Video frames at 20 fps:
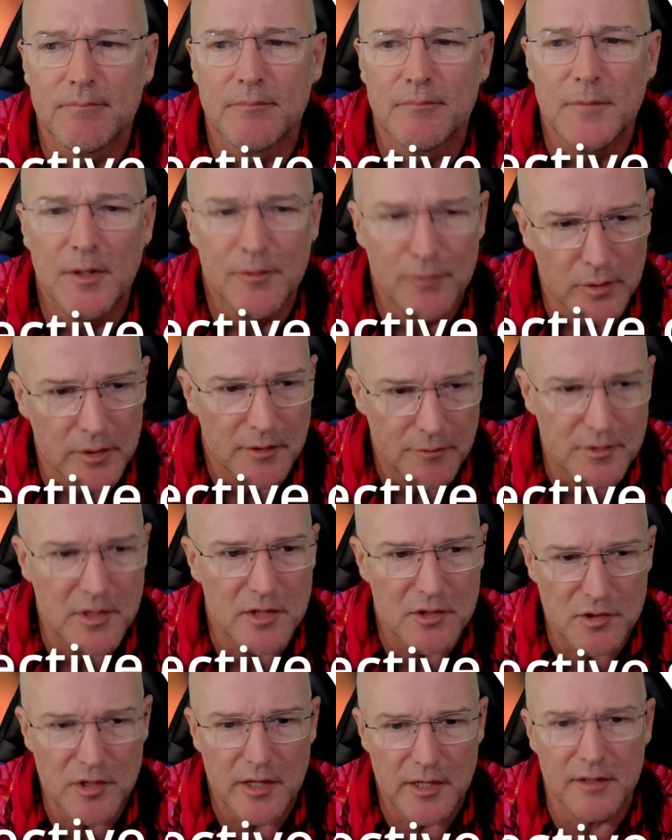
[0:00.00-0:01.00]
You've, you've
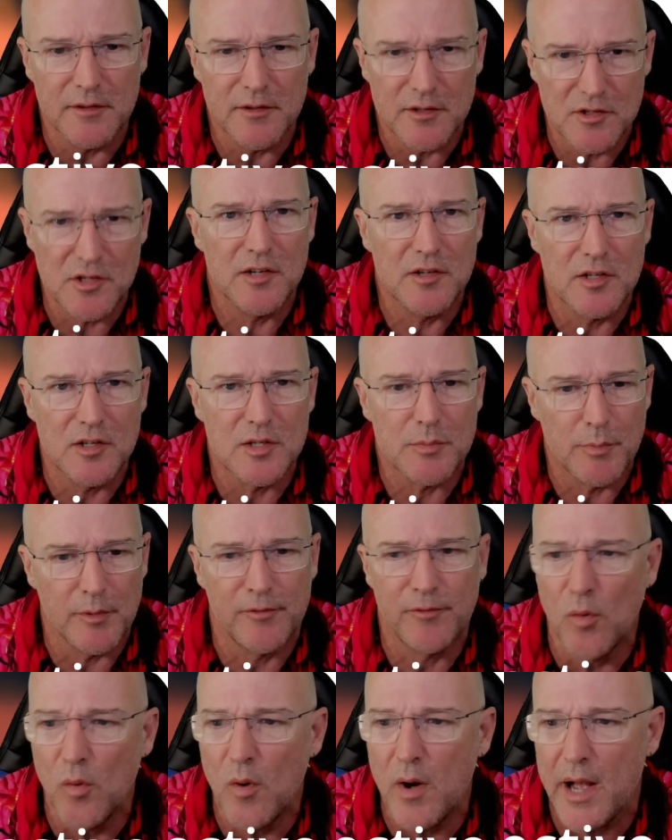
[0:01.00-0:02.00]
just said it in the sentence
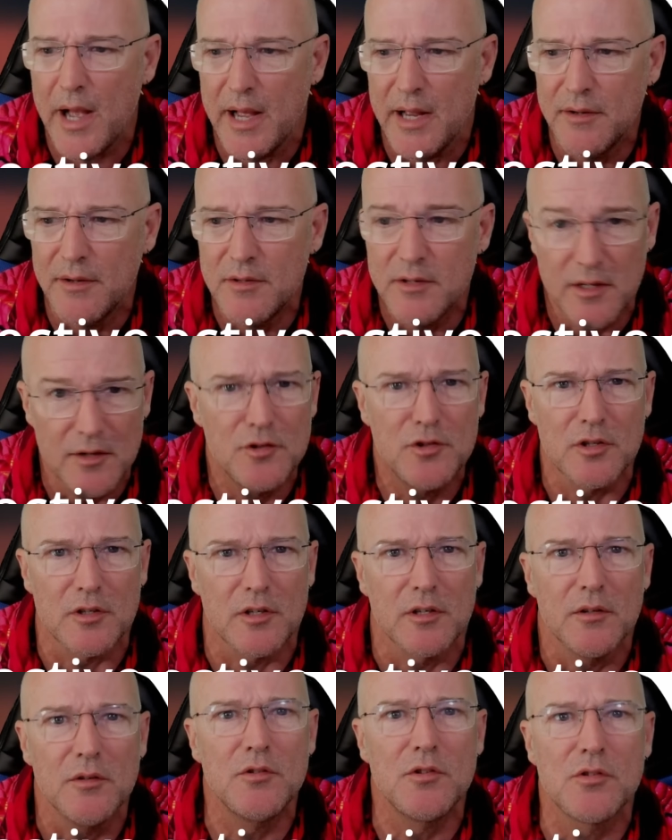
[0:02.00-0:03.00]
beforehand,
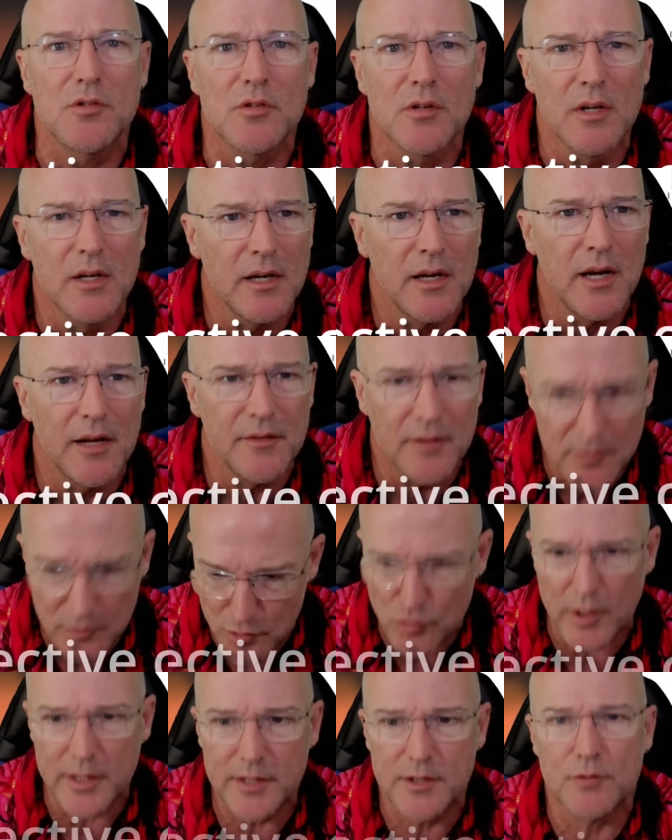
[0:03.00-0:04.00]
incidence, and then
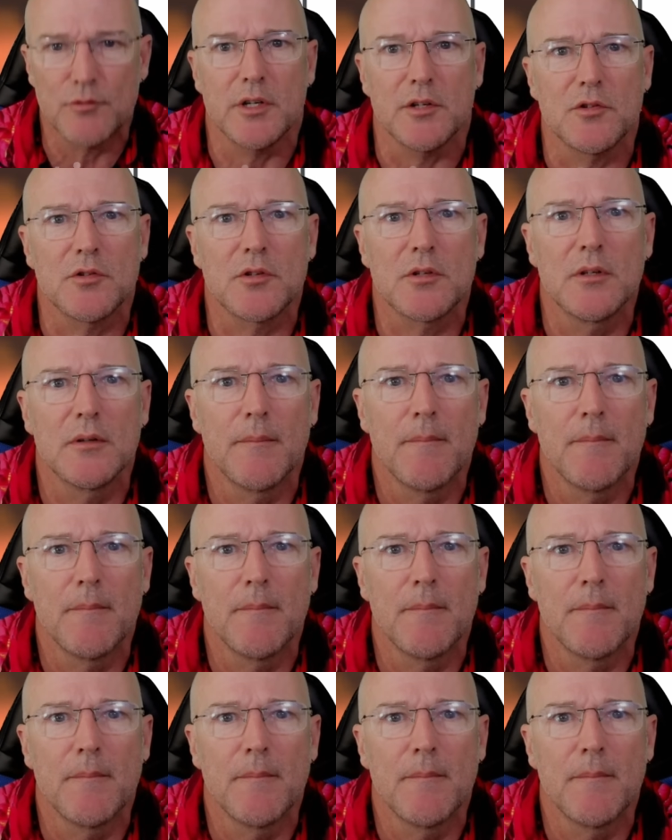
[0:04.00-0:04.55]
straight to risk.